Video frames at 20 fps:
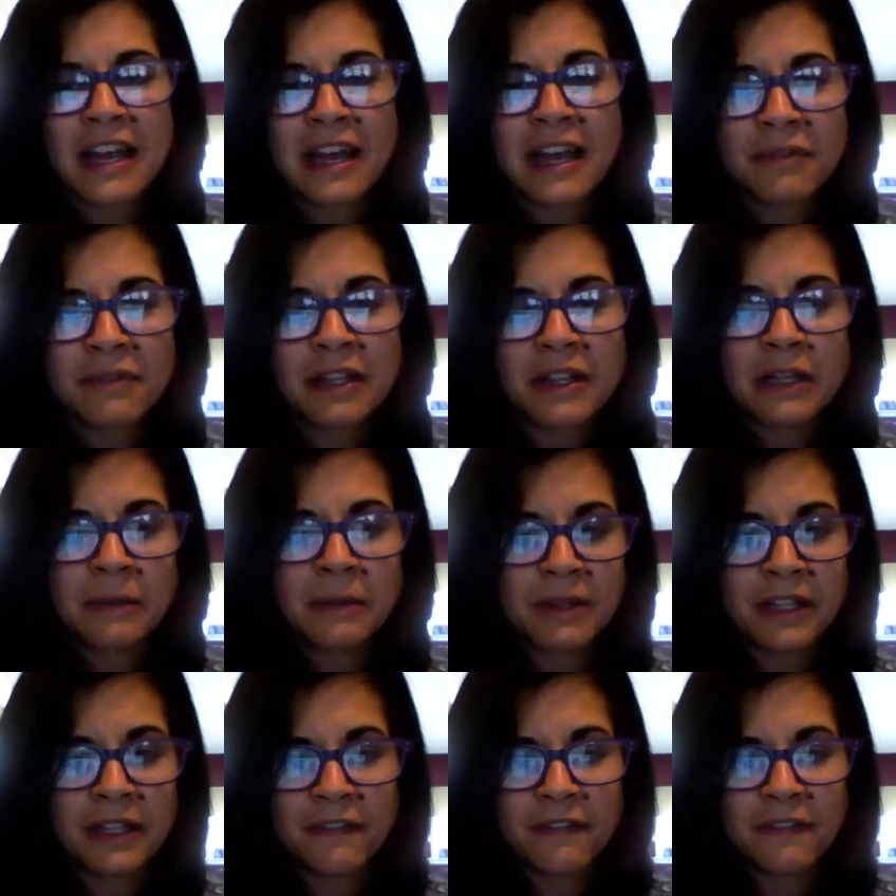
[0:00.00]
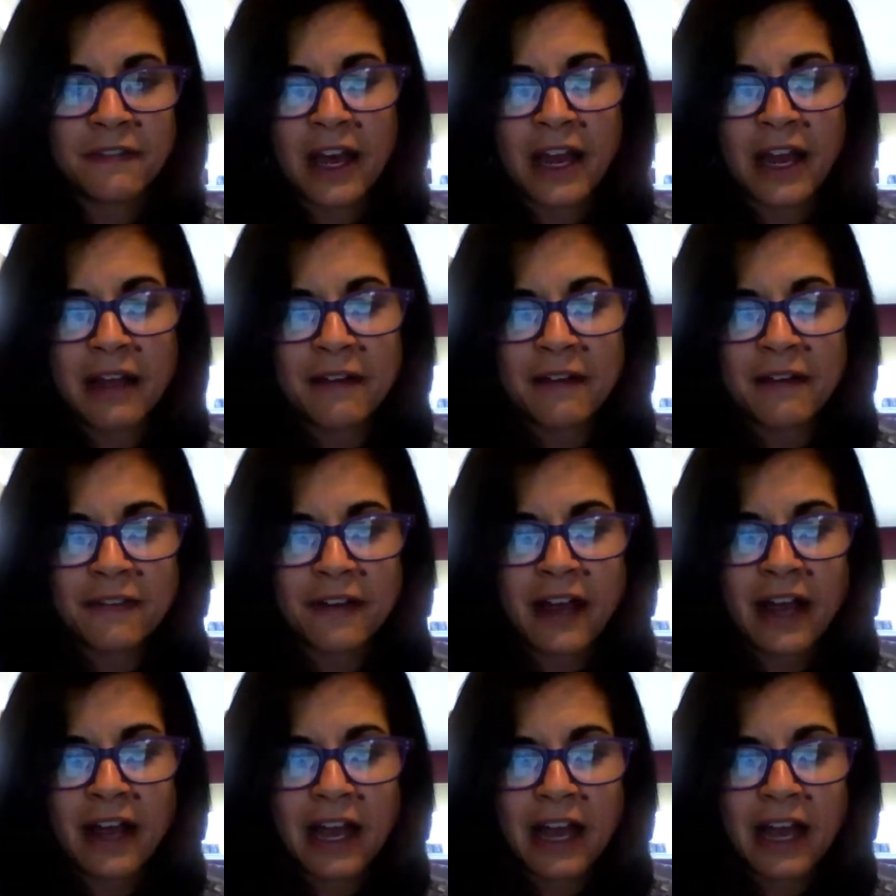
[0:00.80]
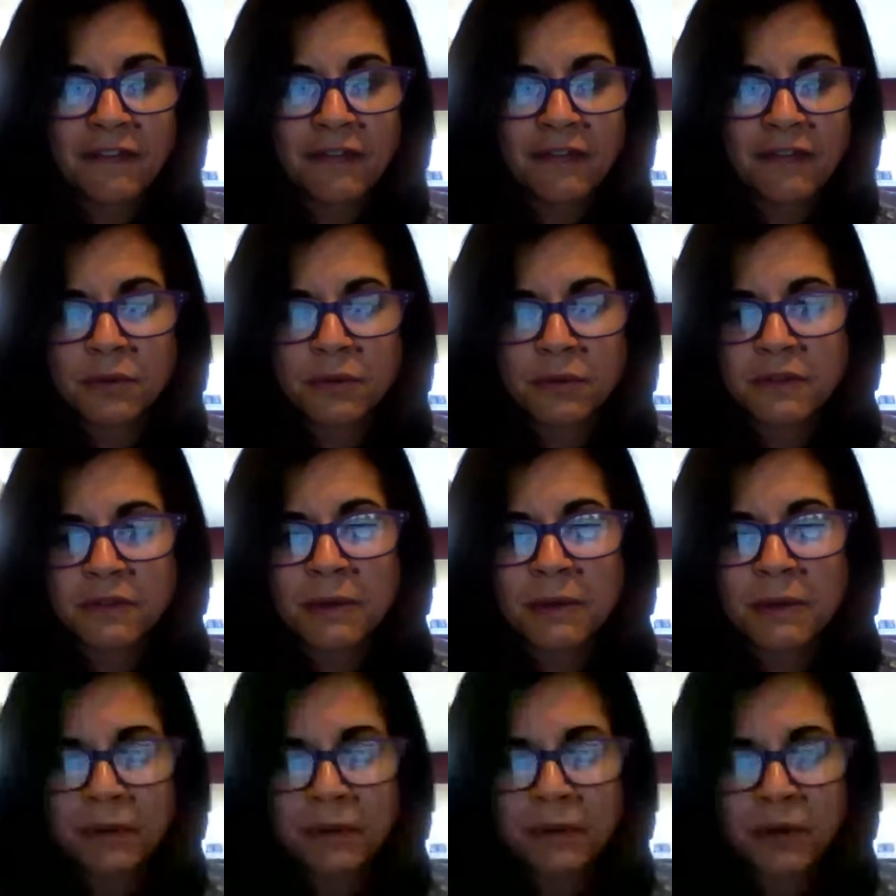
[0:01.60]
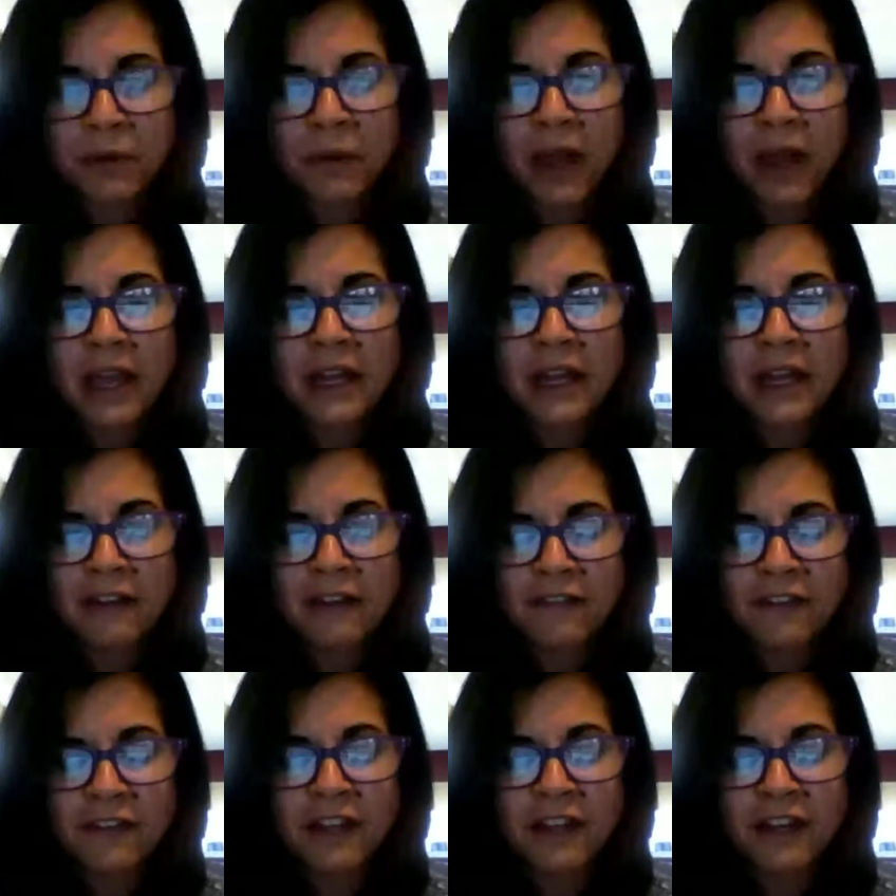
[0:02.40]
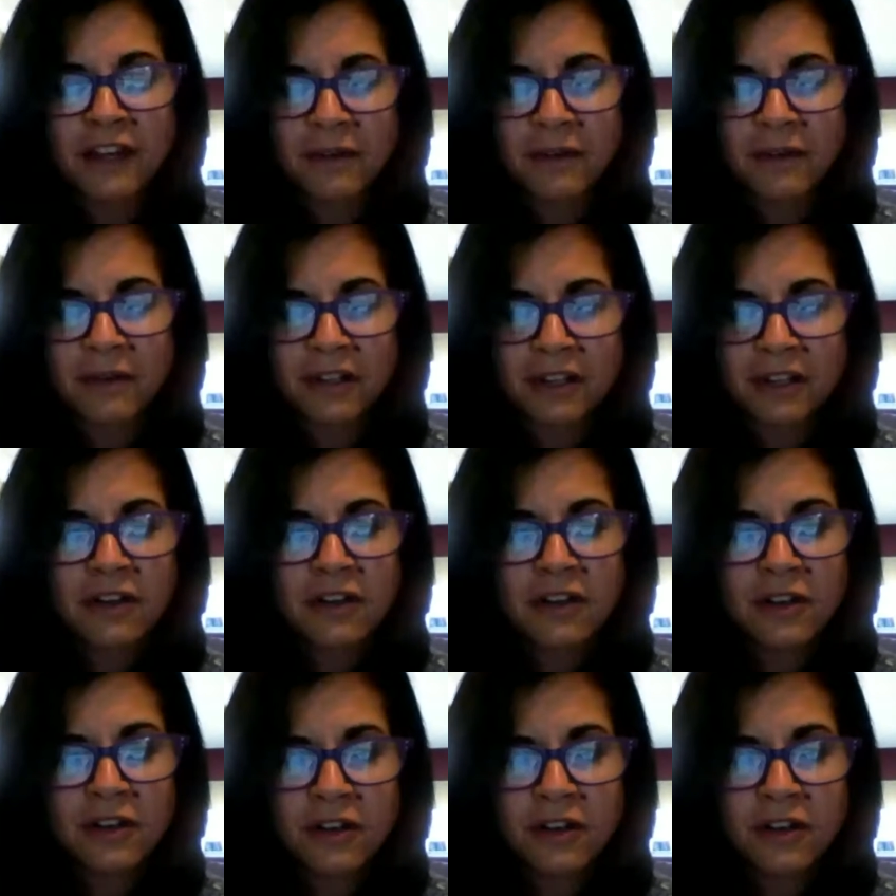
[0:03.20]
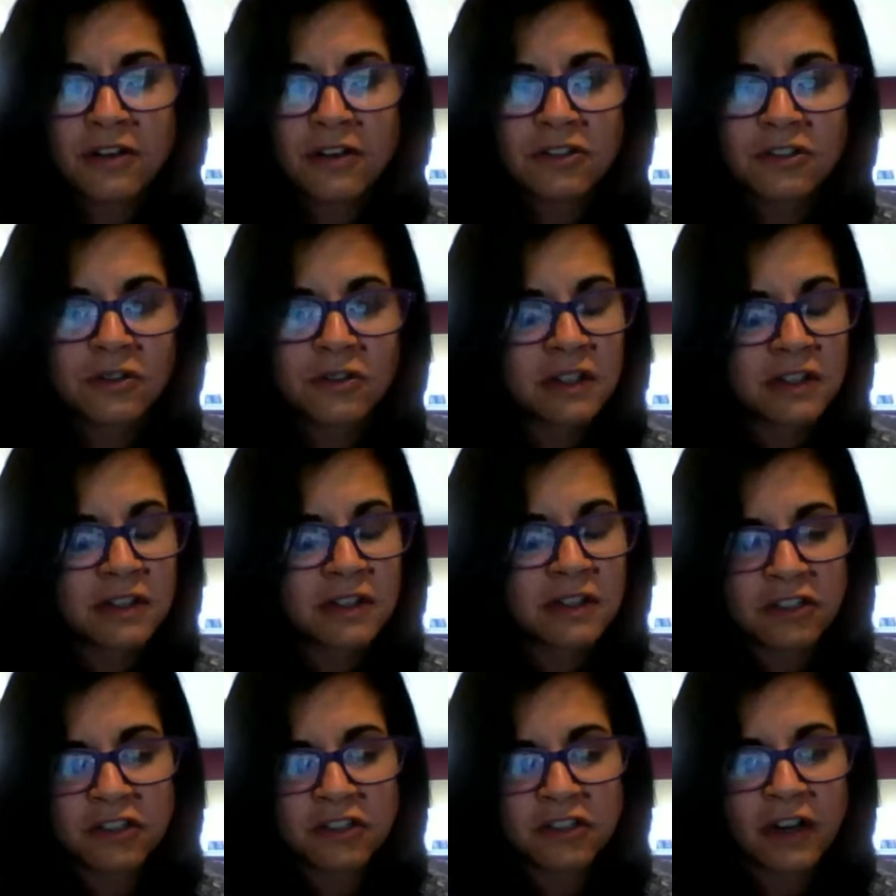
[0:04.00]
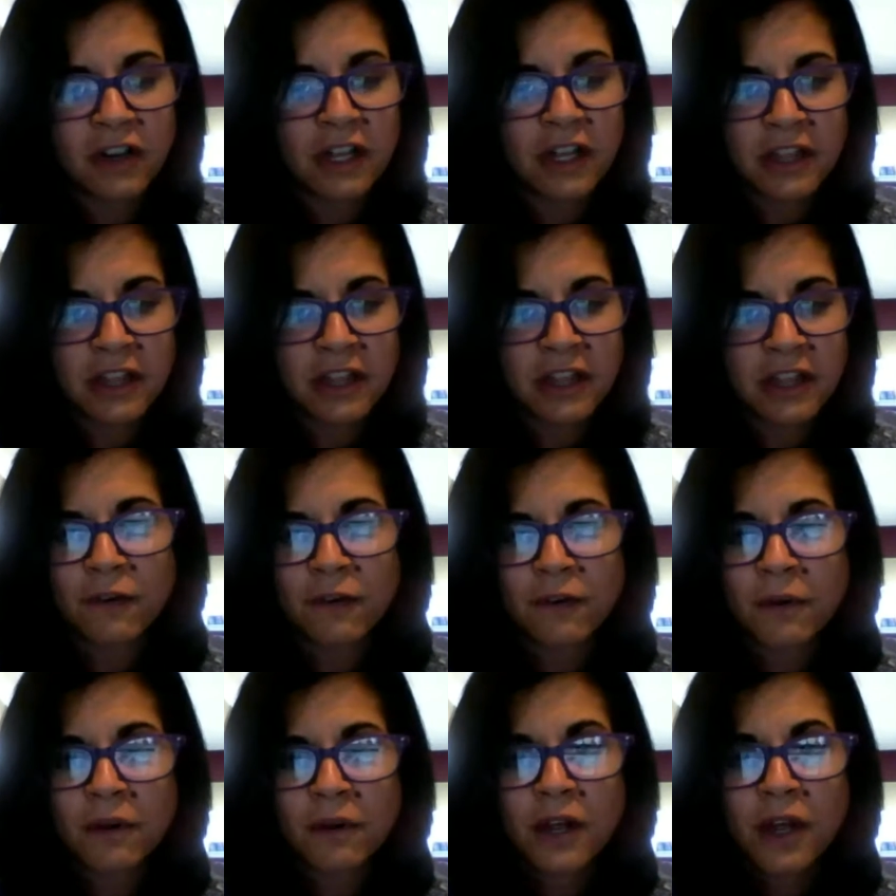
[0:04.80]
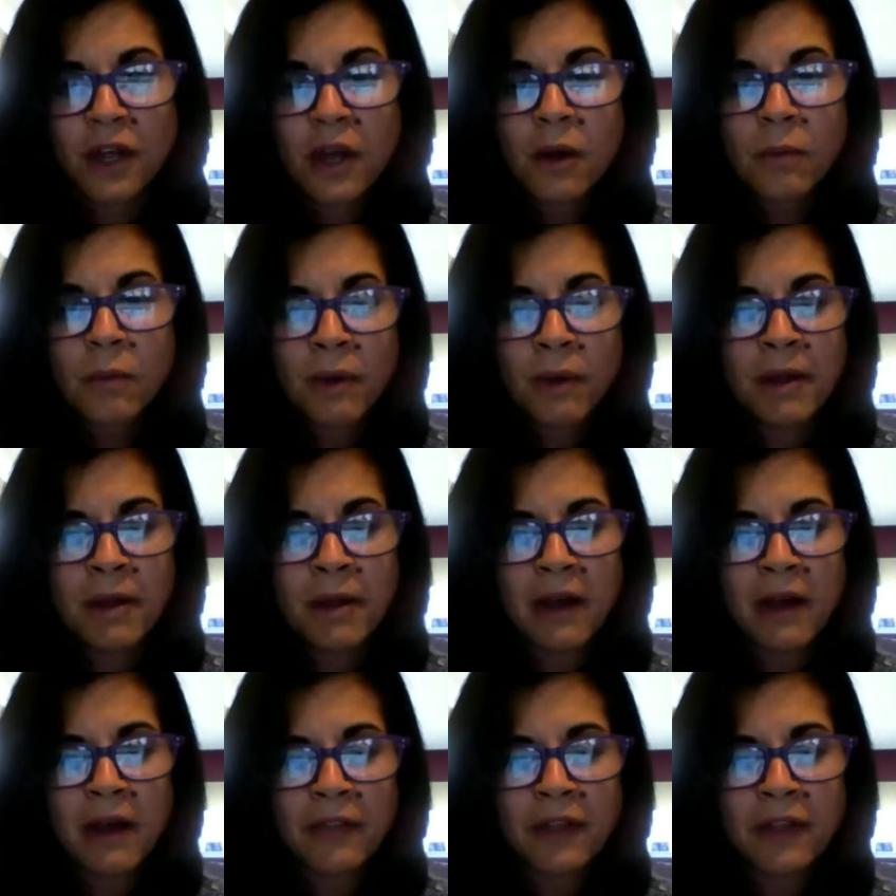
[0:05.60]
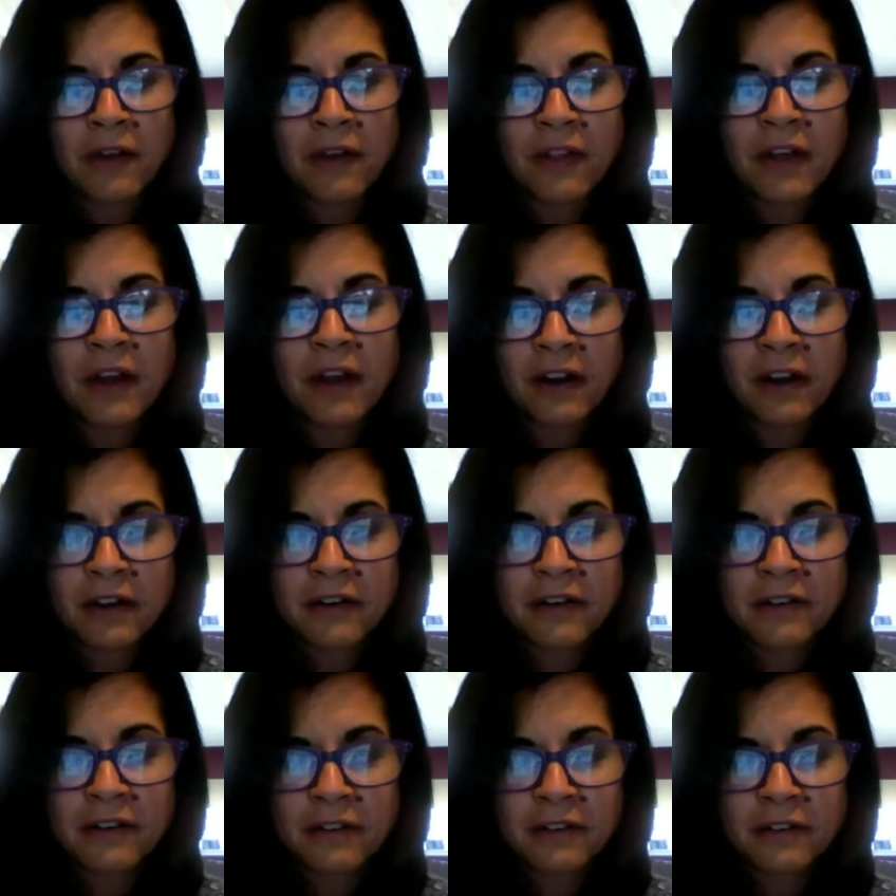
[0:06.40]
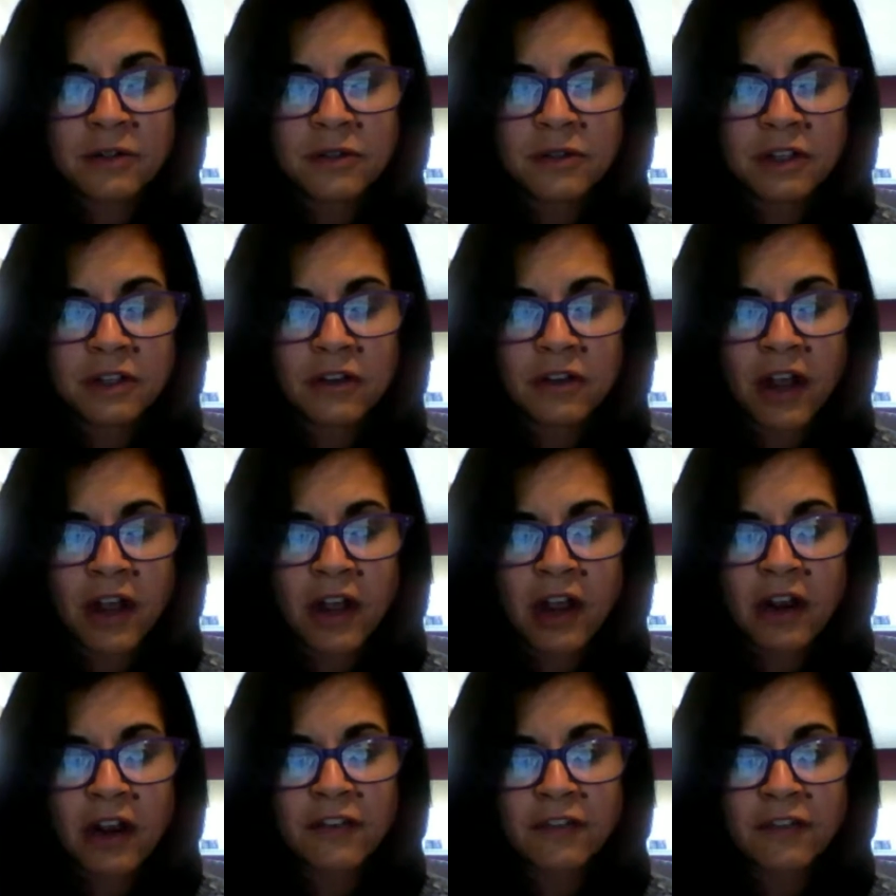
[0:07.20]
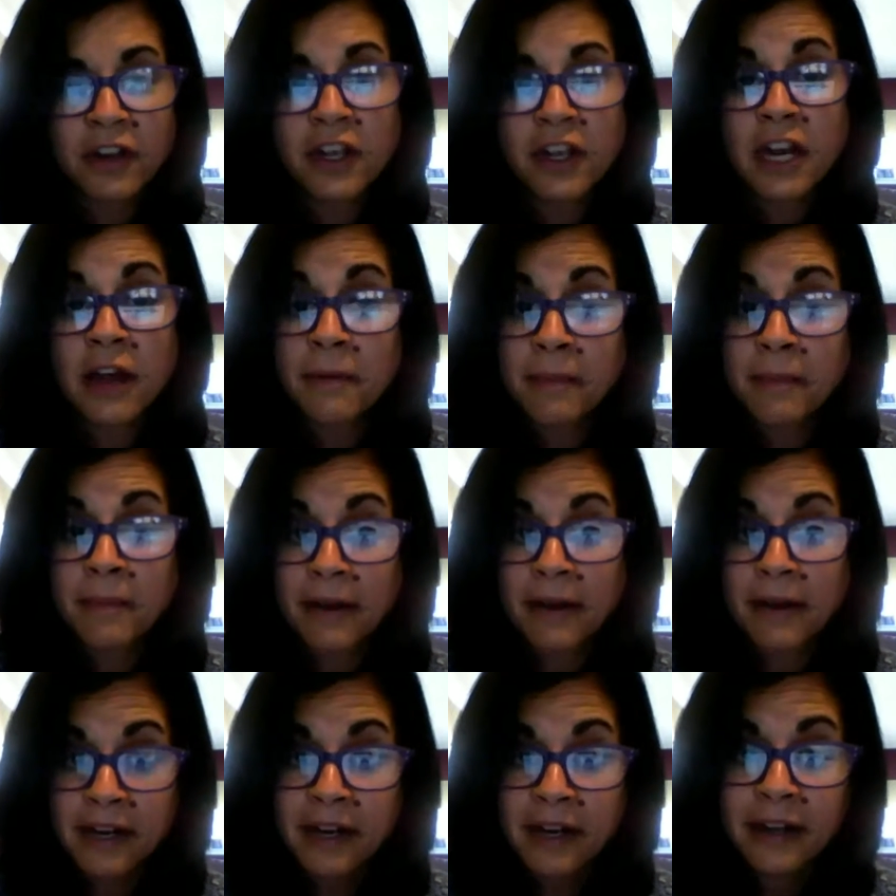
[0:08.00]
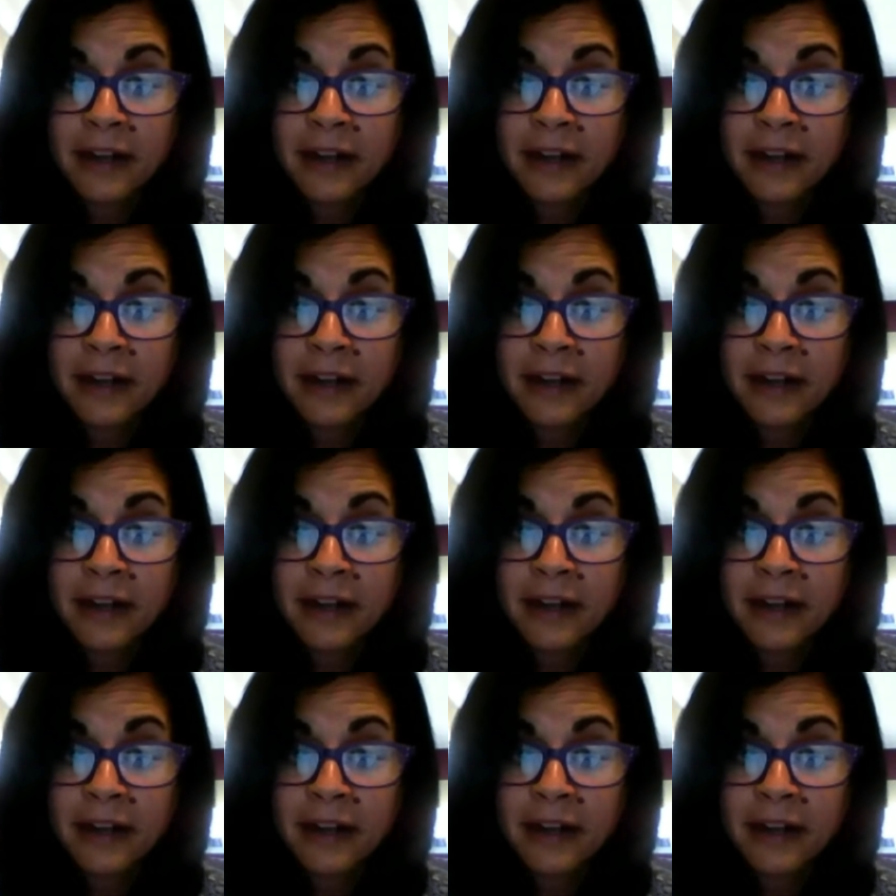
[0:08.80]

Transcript: I really believe that. I've I've thrown some people your way, and I feel like you, you're doing such a great thing for women out there that are losing their hair and freaking out about it.